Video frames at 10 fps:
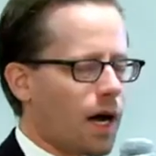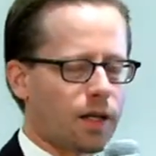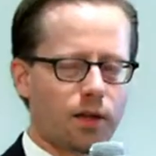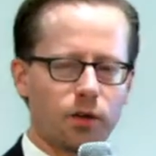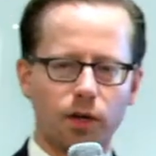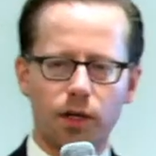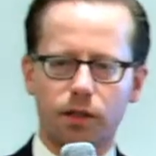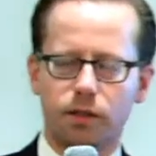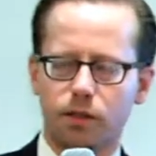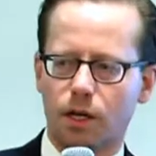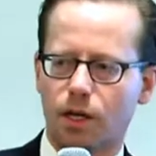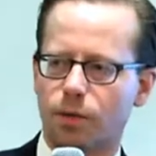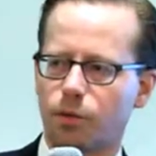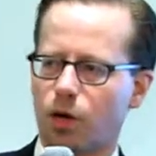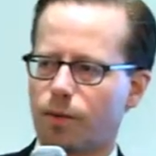Another
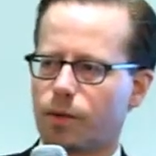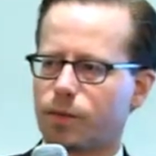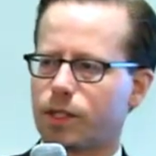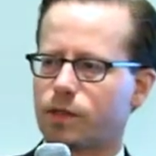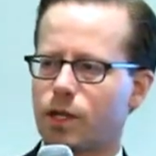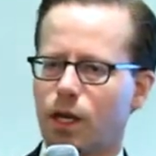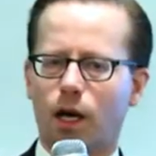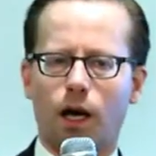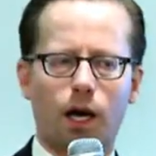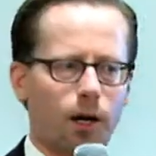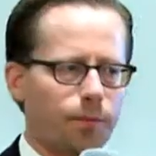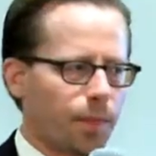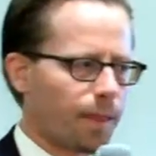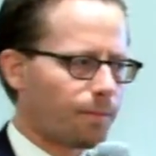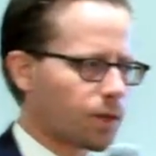knotty problem is,
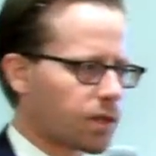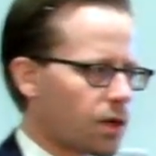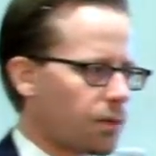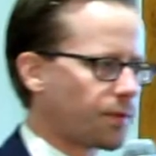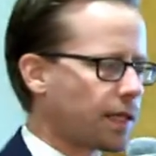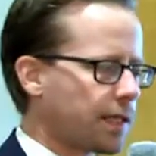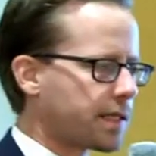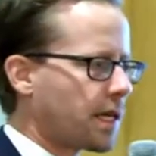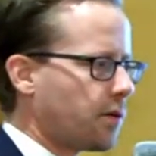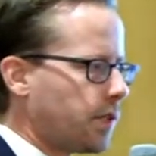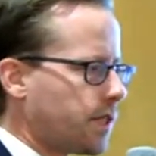so let's say we